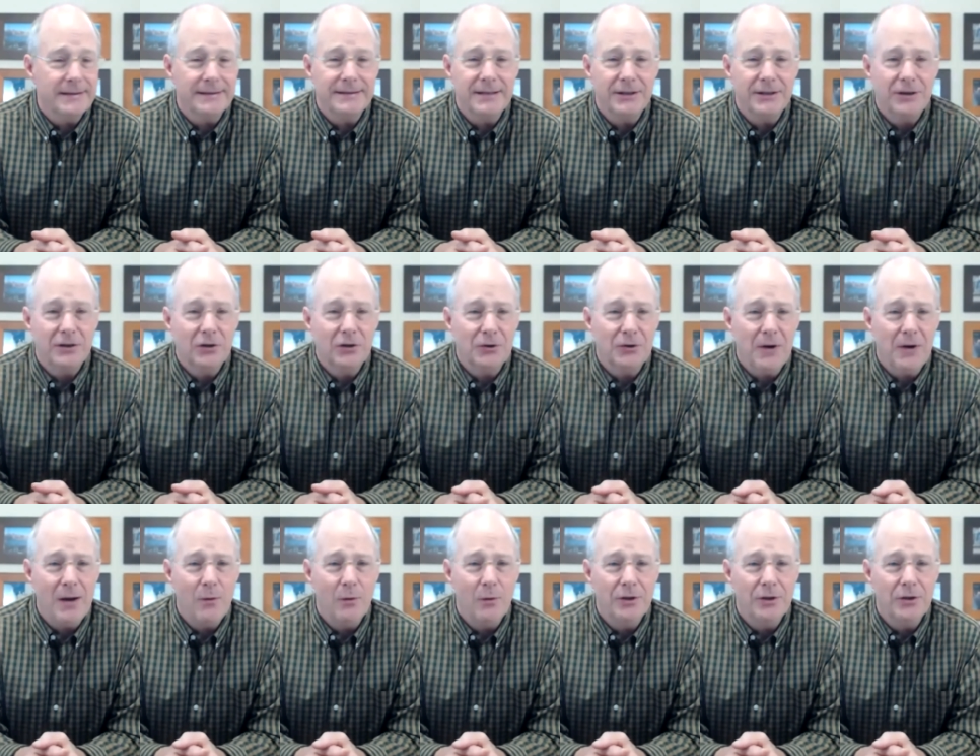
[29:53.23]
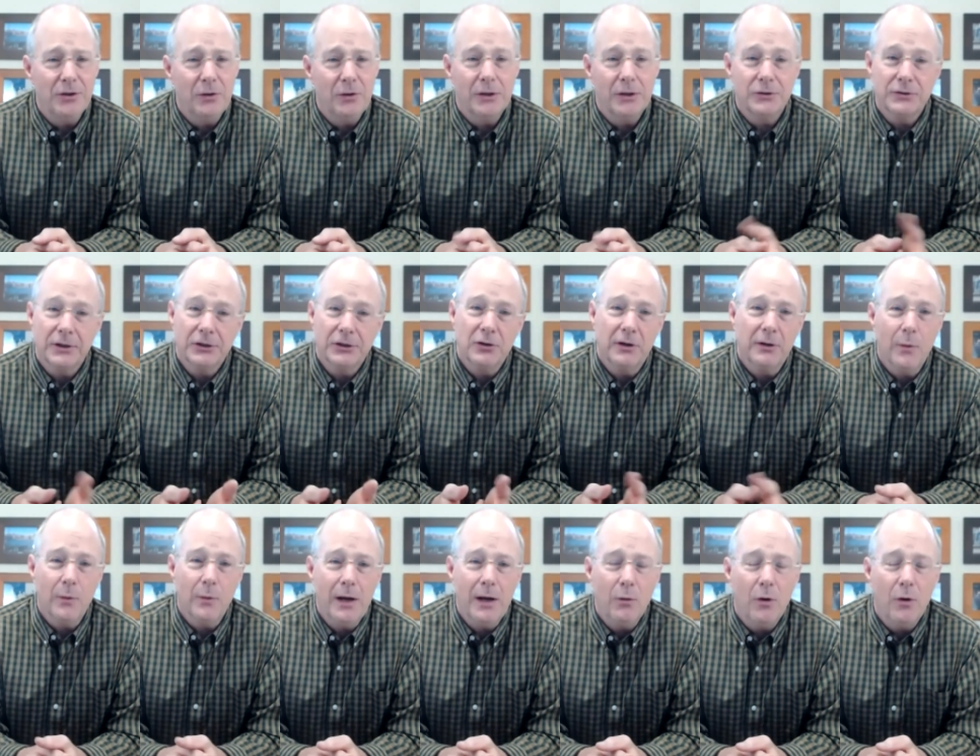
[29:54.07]
I said, You look great. What'd you do? Because I
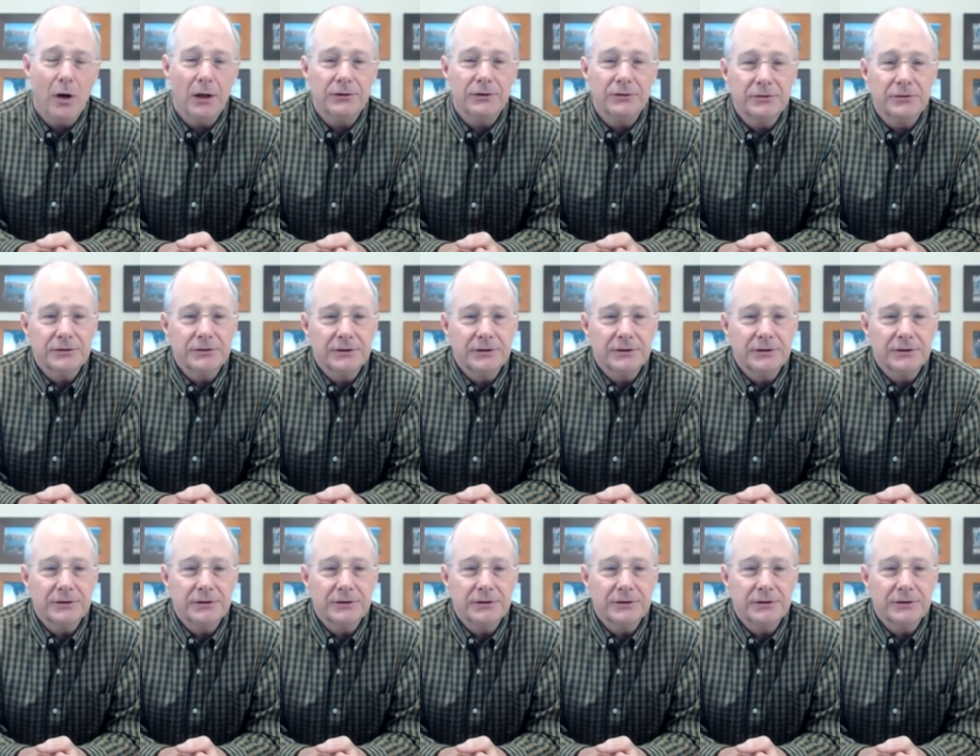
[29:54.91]
joined Weight Watchers.